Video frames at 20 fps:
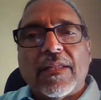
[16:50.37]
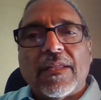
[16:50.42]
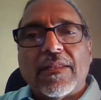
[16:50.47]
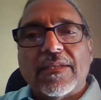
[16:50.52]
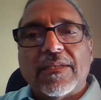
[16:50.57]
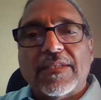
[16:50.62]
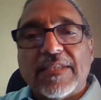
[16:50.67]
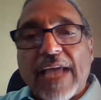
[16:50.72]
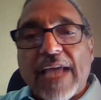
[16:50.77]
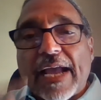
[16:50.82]

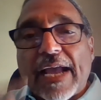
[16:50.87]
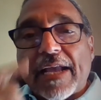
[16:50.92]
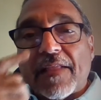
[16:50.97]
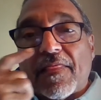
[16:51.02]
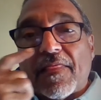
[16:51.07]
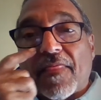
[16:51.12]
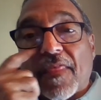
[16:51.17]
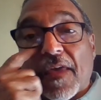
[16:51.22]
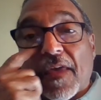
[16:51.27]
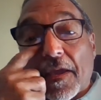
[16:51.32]
The
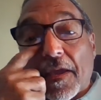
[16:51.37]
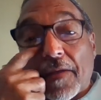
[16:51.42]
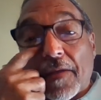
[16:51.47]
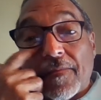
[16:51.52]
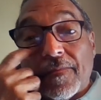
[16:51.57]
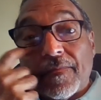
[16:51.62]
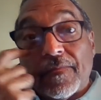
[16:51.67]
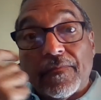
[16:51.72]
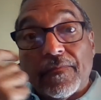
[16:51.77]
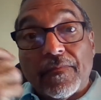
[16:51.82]
second thing
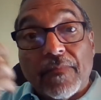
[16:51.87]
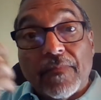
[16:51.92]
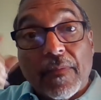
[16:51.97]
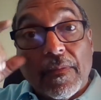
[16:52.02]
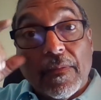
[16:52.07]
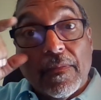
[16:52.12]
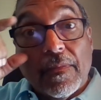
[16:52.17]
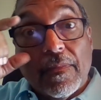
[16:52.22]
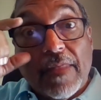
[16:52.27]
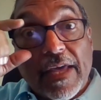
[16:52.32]

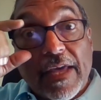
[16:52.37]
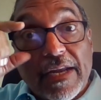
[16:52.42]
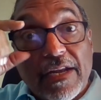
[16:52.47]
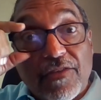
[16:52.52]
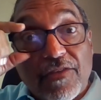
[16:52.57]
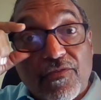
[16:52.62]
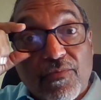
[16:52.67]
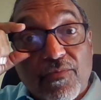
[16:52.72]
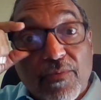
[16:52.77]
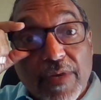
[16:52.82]
that
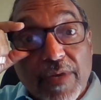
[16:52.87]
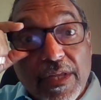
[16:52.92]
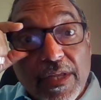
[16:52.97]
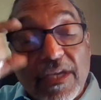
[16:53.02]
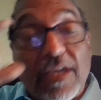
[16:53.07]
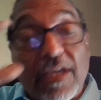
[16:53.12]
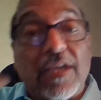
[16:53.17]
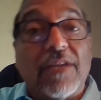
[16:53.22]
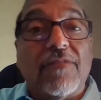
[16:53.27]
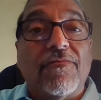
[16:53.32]
has
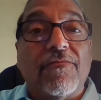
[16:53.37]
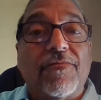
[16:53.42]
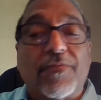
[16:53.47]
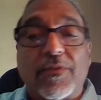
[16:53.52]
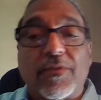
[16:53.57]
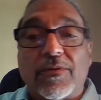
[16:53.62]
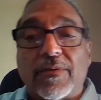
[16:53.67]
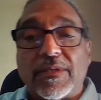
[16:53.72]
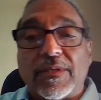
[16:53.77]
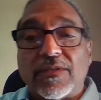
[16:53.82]
really
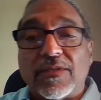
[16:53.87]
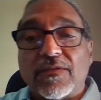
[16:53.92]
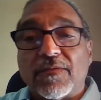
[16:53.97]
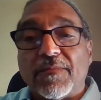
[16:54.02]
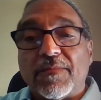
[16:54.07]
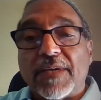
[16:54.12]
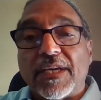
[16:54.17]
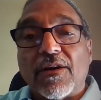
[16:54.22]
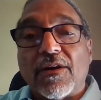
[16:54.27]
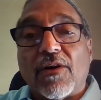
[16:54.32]
influenced
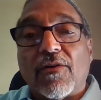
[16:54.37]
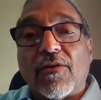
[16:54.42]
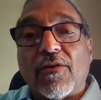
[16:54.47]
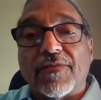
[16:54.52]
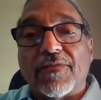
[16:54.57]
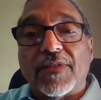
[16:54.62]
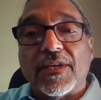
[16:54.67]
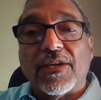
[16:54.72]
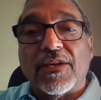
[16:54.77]
me over the